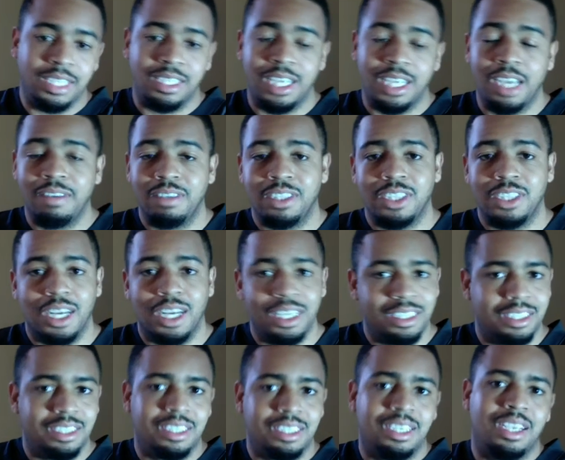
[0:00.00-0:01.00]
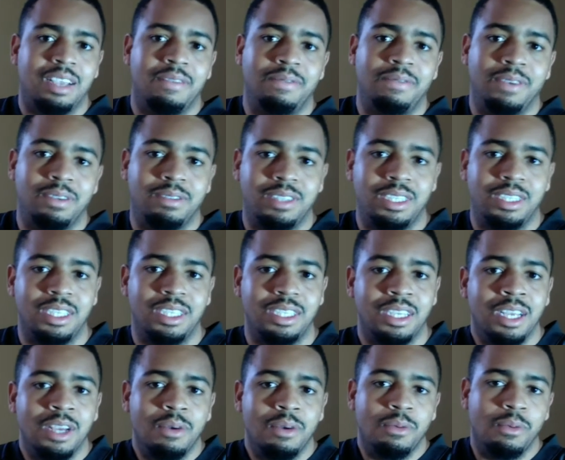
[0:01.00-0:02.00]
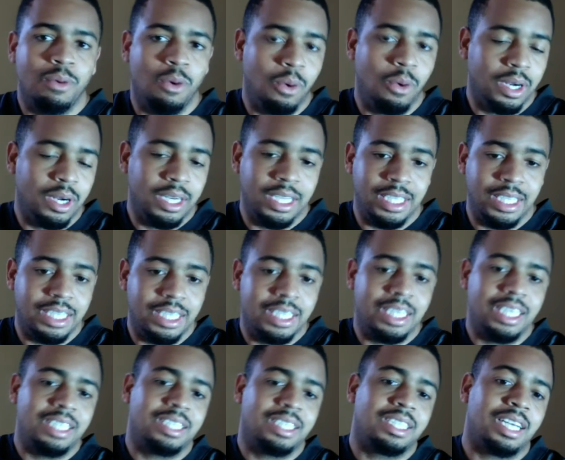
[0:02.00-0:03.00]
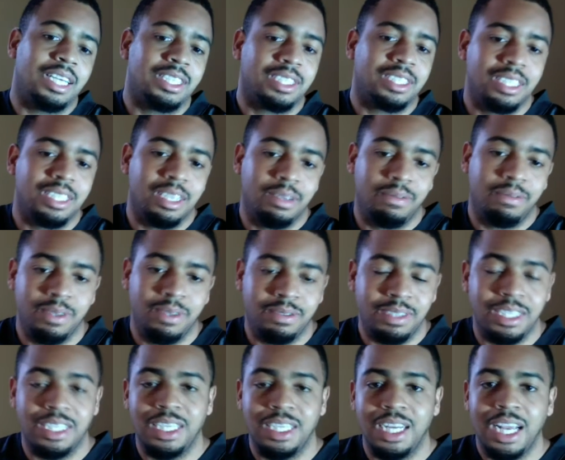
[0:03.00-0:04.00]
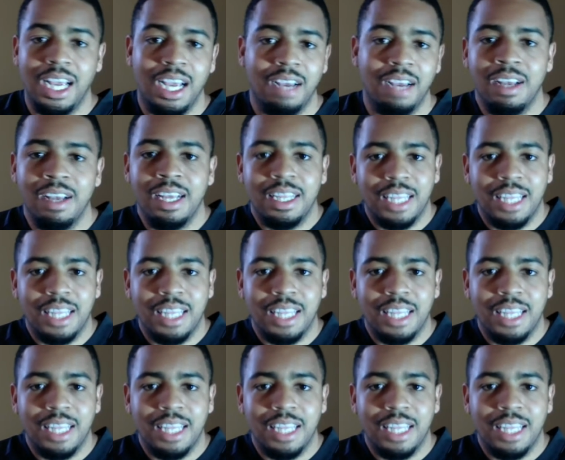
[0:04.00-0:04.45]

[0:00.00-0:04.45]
David Johnson can get 15, and then the next guys can get 15.5.